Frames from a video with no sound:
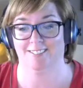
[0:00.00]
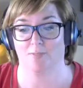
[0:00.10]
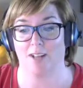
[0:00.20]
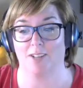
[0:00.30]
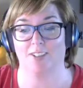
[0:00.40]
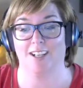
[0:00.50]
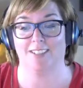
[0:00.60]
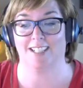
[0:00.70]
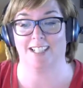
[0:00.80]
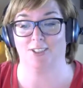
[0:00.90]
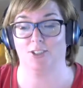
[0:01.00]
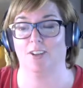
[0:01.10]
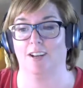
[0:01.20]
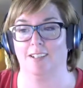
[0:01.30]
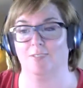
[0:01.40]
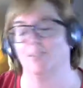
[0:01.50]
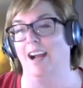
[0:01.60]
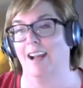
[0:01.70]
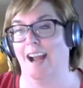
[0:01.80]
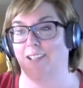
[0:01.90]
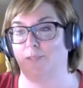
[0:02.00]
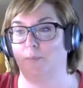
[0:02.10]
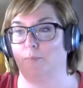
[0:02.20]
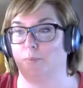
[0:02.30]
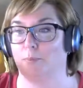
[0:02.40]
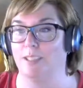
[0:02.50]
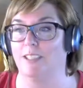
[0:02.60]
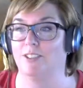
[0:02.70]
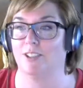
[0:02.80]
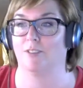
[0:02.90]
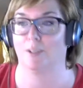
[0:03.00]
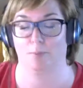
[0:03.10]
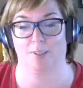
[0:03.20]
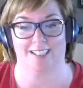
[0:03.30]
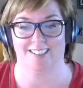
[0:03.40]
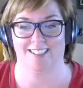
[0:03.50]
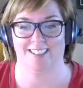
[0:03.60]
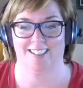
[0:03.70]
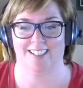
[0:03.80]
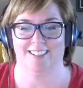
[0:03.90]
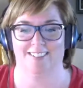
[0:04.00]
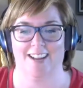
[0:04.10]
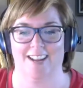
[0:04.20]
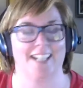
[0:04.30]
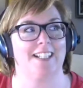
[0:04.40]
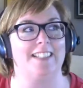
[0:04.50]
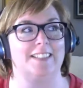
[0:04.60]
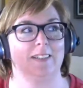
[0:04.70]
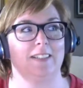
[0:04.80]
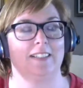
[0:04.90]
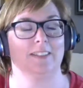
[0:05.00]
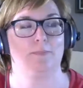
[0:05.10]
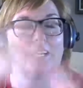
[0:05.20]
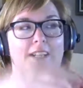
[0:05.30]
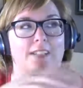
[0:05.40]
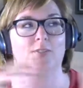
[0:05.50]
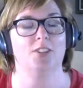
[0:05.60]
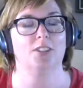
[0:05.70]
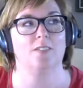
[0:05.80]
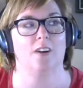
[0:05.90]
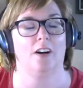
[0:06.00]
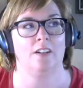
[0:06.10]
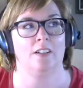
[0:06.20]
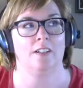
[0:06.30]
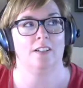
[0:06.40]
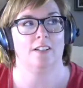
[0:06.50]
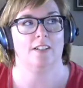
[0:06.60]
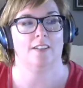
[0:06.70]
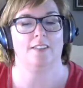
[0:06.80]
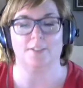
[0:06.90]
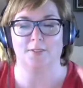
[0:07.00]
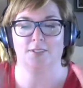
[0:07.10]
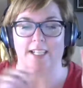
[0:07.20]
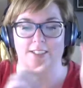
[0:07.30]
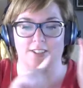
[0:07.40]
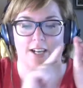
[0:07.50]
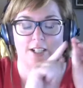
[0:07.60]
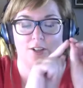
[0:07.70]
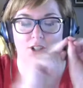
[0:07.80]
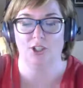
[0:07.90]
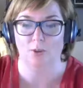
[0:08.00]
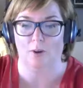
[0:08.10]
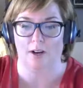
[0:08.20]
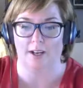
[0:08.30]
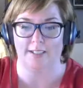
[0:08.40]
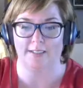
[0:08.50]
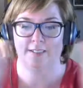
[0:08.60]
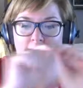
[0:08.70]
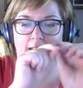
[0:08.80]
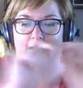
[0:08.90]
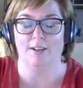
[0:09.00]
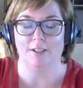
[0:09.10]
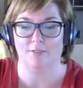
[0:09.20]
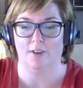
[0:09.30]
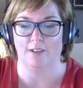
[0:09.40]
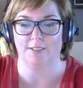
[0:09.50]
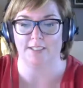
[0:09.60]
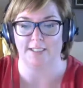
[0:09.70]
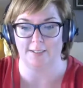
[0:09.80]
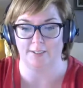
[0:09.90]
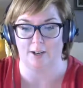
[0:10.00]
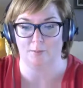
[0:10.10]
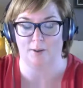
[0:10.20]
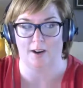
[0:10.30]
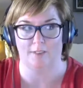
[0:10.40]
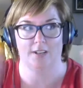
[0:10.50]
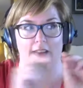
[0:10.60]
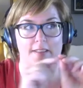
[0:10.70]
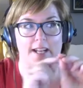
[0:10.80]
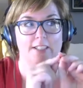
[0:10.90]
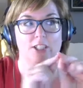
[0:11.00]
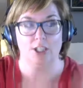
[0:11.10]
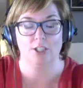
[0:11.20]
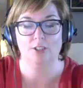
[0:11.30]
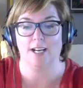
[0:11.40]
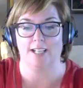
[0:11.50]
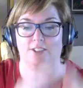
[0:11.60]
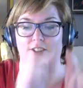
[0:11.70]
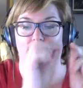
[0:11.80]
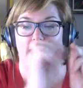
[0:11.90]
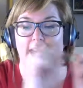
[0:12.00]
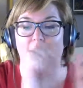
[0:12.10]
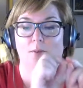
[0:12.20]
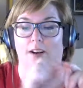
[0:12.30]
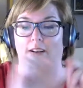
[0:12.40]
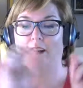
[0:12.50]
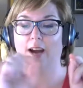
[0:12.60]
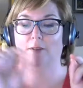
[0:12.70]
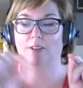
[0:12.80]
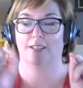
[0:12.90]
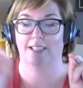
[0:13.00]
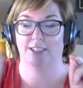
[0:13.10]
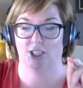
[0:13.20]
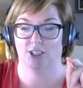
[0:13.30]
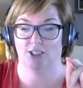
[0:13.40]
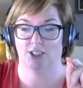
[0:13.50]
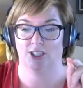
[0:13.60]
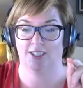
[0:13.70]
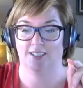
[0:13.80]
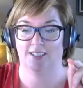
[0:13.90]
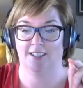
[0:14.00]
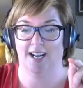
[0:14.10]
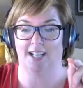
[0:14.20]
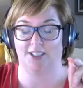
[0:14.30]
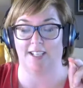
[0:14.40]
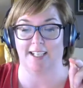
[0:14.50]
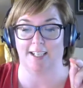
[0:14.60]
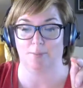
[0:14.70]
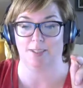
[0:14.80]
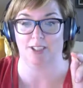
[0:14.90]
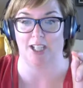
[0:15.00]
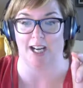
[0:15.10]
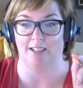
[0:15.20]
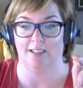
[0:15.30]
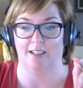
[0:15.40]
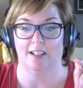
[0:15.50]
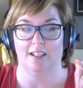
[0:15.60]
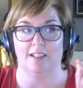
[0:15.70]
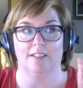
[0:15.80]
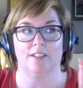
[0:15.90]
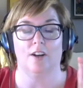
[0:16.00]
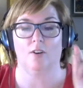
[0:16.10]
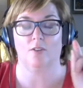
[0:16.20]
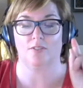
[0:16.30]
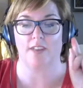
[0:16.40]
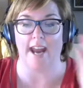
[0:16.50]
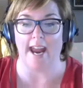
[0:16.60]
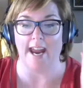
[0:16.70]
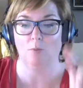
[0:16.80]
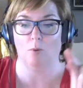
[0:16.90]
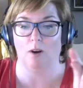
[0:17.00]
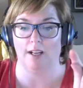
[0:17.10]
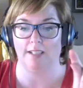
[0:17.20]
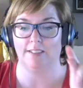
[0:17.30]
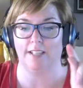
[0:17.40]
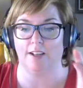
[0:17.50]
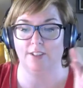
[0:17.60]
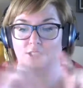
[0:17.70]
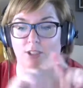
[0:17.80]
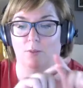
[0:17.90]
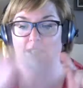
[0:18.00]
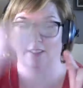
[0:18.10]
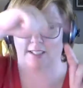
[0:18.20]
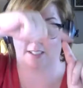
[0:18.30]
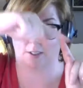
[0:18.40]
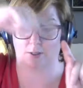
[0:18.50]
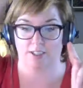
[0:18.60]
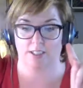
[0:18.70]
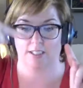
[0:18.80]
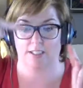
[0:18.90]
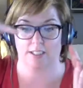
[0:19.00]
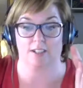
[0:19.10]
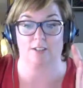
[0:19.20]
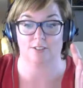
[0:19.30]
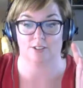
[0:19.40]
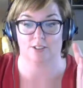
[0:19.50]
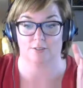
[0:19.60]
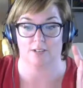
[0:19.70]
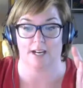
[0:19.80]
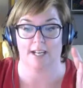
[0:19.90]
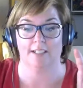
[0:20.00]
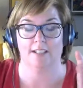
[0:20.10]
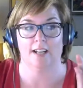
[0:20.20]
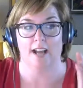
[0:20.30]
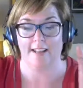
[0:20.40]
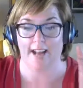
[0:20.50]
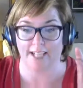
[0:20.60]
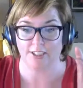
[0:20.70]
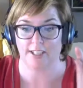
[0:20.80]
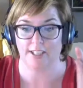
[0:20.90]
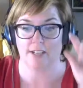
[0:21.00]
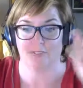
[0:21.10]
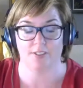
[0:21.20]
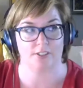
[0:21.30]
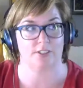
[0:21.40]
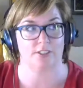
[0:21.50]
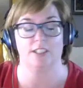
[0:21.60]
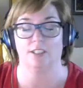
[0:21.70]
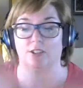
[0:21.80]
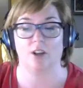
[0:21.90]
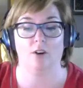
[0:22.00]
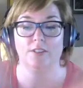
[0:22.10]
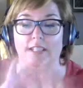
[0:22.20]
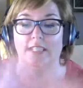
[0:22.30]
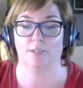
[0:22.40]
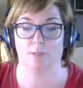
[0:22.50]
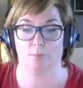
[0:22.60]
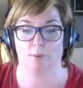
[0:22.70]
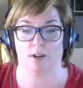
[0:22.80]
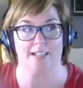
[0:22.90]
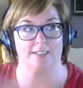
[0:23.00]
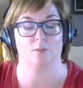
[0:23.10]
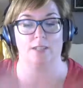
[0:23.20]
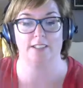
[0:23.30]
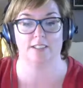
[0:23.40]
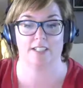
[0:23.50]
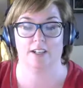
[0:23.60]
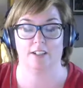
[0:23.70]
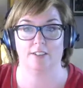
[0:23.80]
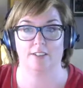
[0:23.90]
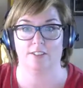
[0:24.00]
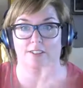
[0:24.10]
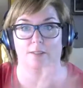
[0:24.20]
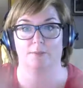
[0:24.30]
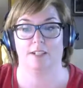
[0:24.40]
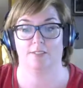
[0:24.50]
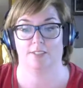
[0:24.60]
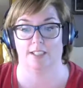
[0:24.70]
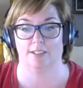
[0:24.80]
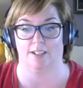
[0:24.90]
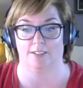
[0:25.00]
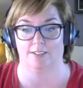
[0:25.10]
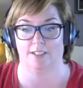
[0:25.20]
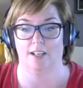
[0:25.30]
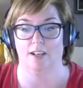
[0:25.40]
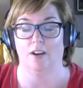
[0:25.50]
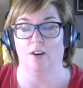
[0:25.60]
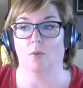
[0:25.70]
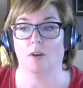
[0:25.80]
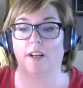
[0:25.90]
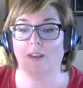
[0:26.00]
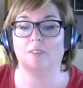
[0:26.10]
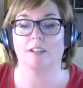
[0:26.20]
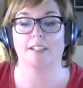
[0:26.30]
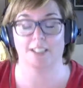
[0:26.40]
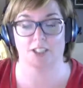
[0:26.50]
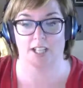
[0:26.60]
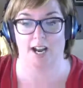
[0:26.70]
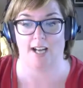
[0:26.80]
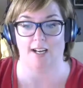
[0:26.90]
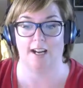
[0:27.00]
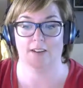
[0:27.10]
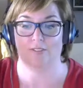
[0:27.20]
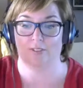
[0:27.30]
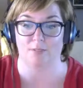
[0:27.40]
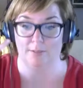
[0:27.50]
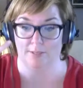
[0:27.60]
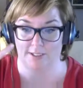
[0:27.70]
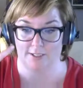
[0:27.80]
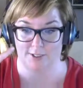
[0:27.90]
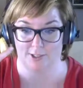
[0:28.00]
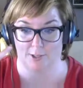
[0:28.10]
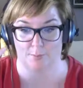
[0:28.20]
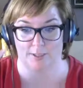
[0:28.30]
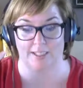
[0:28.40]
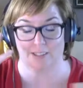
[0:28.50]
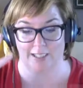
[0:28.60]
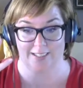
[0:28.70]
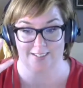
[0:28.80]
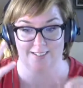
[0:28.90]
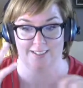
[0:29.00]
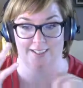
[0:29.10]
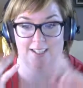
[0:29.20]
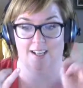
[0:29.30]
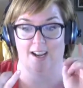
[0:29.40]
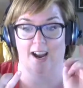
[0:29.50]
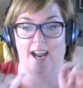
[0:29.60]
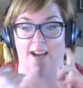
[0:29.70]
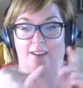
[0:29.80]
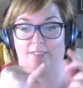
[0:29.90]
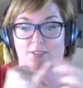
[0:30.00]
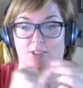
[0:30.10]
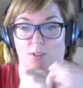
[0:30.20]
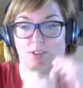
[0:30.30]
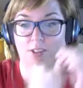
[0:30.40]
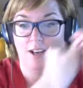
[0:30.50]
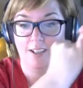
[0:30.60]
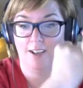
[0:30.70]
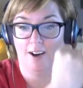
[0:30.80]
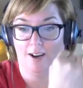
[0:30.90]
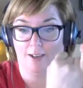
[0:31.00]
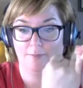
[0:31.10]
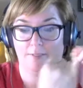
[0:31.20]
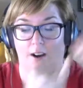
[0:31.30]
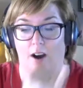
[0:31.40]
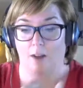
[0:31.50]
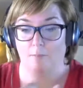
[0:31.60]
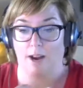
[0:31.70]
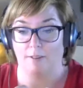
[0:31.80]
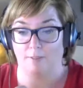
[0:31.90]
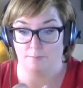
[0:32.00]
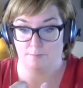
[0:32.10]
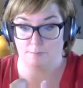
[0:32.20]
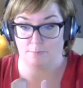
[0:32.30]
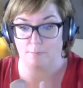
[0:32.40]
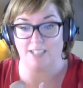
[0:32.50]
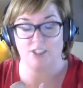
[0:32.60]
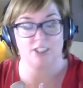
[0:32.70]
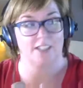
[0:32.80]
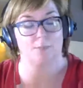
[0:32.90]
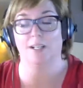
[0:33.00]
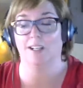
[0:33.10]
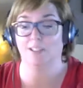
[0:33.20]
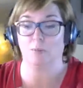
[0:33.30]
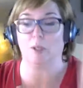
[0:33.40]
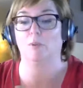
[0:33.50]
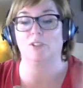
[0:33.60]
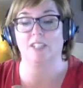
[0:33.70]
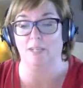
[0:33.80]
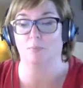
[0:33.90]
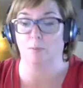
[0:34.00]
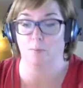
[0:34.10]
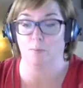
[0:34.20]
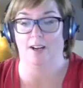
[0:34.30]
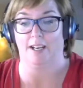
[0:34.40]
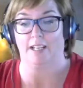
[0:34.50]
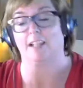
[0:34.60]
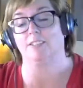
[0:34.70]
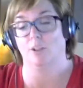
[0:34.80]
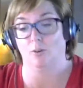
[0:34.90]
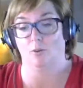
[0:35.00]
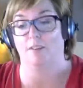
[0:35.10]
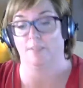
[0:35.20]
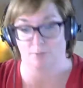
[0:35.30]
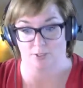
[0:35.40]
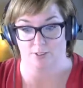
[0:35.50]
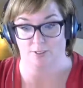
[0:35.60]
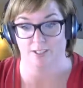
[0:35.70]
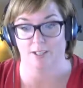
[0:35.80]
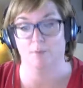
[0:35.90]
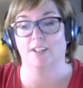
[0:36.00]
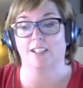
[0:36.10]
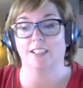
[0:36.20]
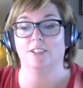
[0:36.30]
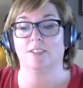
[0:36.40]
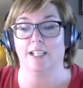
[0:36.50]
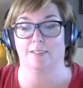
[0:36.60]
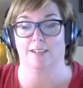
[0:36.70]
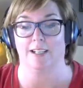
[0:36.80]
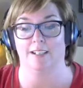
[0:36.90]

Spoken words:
That's what I say. I ask people, please don't reply. Like, it's because, first of all, that's what I'm saying. So I go Q1, how are you involved in a nonprofit? And then you answer A1, I work at a church, hashtag MP chat. So the A1 tells you what the question goes to, right? And the hashtag filters it. You don't need to reply. It's a waste of characters, and sometimes they get lost. When I'm running a chat, I have 3 windows open at least. I have twitter.com on my mentions, because people keep replying. I don't want them to, but they're going to do it anyway.